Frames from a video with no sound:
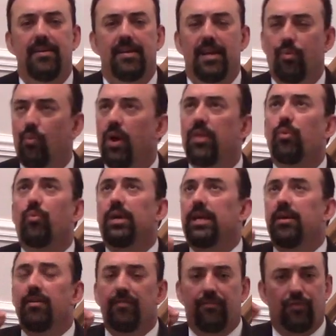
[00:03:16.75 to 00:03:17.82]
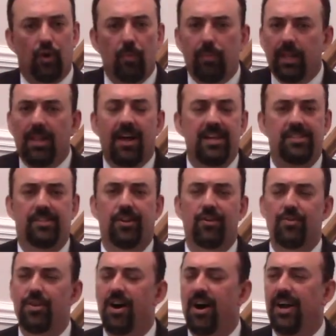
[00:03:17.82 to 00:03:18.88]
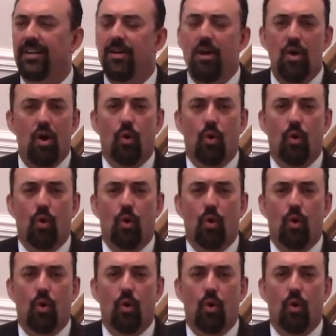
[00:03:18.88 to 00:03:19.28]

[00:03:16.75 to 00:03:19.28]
and whether we verbalize it or not,